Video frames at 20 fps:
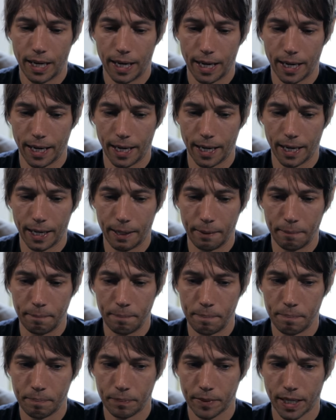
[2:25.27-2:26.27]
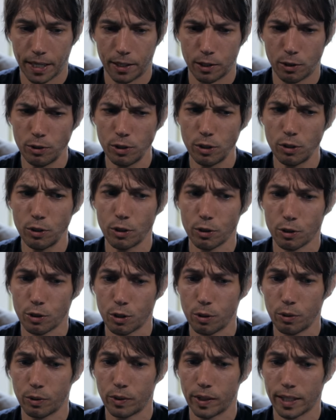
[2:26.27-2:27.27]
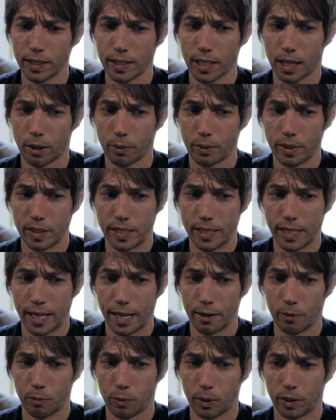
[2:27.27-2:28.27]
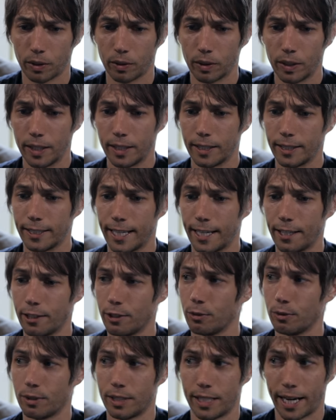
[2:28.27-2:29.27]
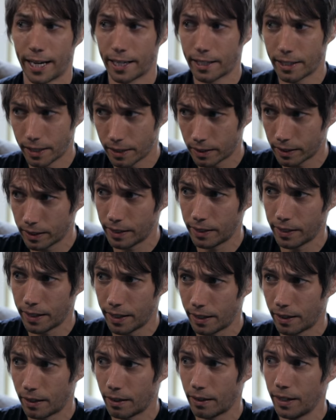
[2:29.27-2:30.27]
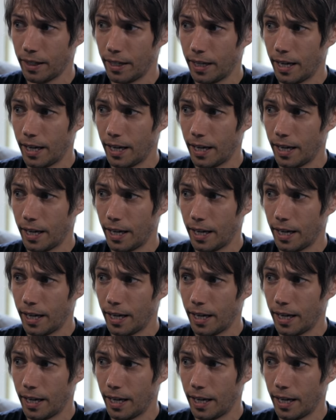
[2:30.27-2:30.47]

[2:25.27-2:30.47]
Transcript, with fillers: Um, and those are the two things that I would say will get you technically there.